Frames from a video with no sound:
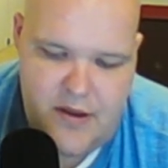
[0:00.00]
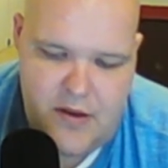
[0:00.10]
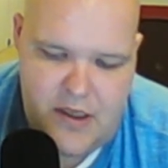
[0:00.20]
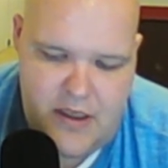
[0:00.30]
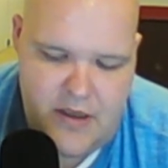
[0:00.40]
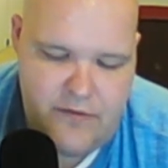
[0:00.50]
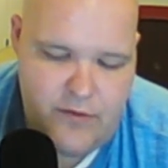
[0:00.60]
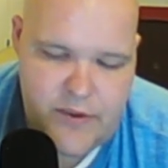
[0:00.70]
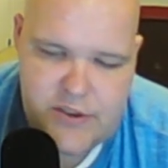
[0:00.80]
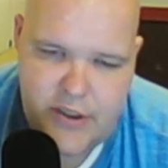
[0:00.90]
he
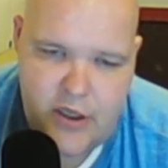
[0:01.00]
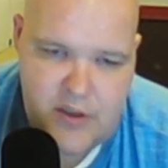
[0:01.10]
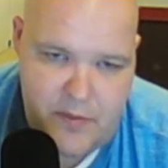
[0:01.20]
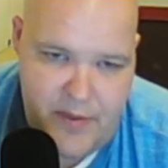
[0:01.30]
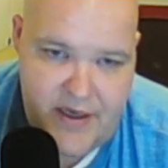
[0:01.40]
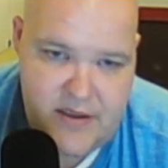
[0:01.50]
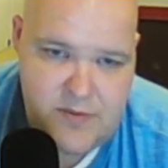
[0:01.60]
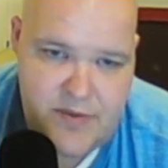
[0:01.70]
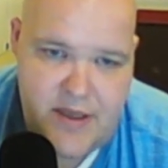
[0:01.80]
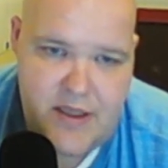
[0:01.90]
originally called it
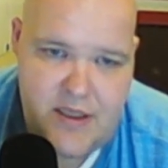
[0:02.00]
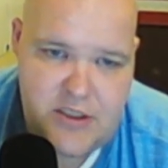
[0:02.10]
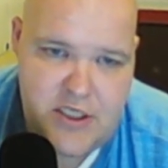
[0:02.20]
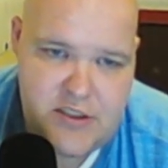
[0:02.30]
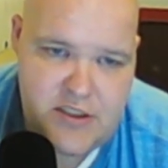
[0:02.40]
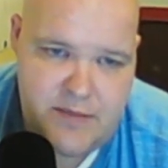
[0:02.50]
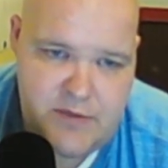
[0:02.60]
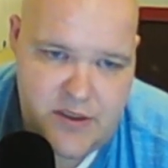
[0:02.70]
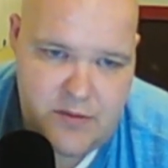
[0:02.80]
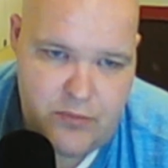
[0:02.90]
betas, but he changed the name
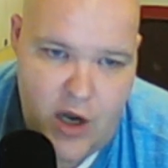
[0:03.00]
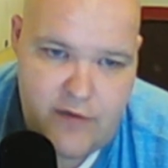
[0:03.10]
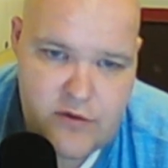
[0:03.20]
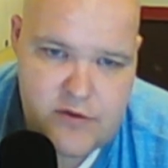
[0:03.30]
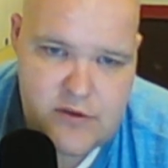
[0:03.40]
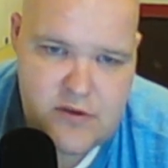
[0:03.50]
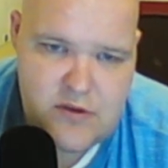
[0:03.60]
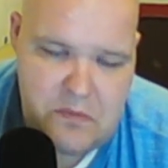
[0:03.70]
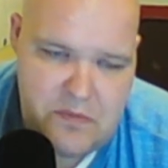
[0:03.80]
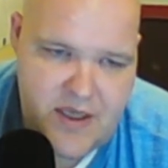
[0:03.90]
to bravos,
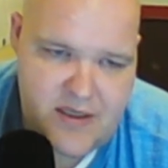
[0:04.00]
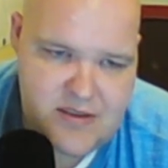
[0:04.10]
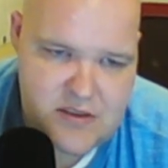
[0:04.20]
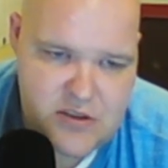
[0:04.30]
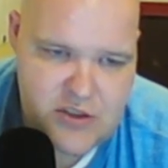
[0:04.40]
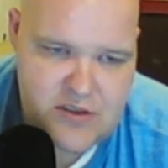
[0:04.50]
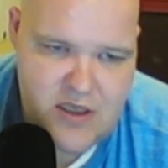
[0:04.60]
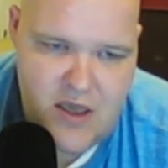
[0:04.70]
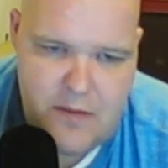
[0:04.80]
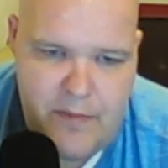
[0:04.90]
because it's just,
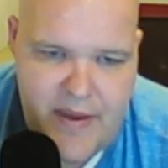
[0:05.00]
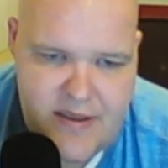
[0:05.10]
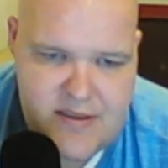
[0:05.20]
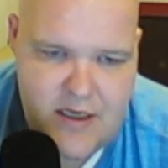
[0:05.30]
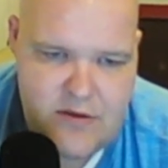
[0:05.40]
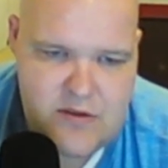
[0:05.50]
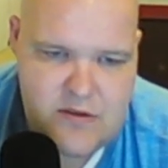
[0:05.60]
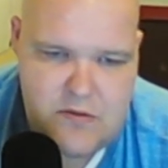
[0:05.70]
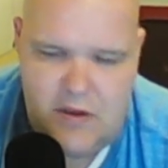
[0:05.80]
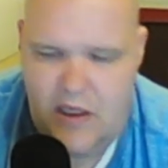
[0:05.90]
beta sounds,
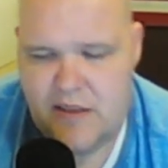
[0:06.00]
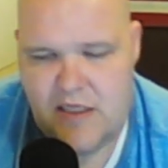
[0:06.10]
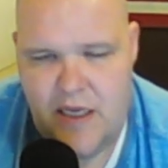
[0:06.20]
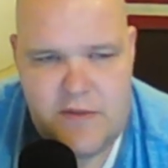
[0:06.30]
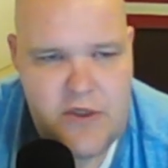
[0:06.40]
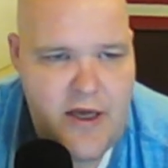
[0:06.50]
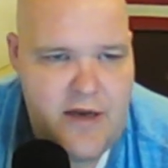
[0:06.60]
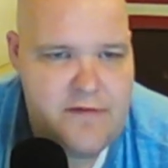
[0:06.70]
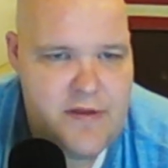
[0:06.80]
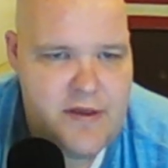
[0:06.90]
a lot of times you
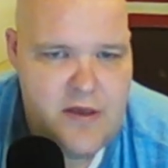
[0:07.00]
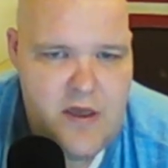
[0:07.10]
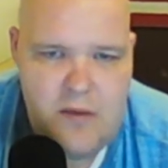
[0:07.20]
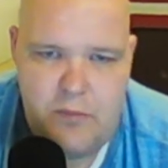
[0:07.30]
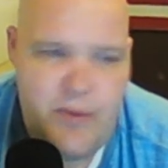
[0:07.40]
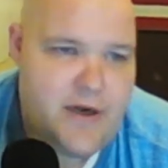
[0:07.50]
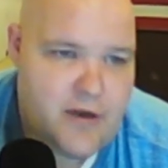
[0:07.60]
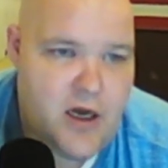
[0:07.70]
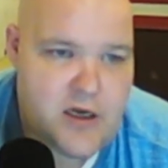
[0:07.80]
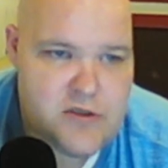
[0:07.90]
have the beta
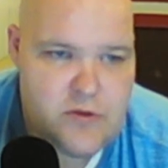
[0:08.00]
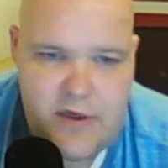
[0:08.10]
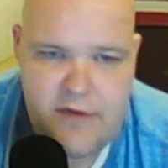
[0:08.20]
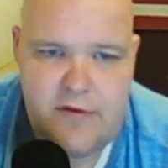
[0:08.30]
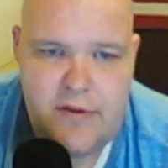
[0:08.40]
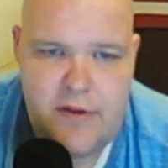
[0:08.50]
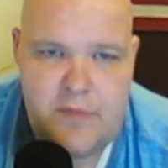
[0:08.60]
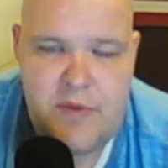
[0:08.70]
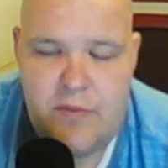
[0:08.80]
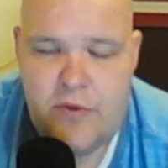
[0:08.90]
cucks or whatever, the
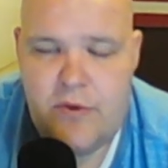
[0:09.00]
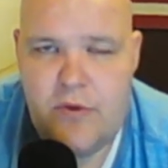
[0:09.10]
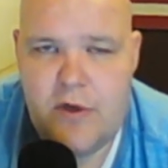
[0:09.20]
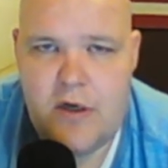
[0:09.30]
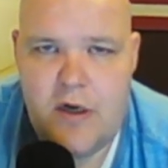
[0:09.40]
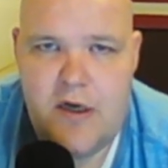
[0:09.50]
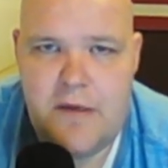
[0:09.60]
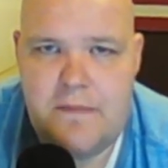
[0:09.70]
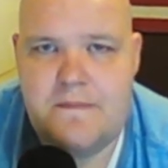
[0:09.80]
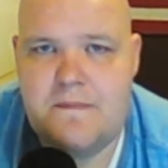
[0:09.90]
people who are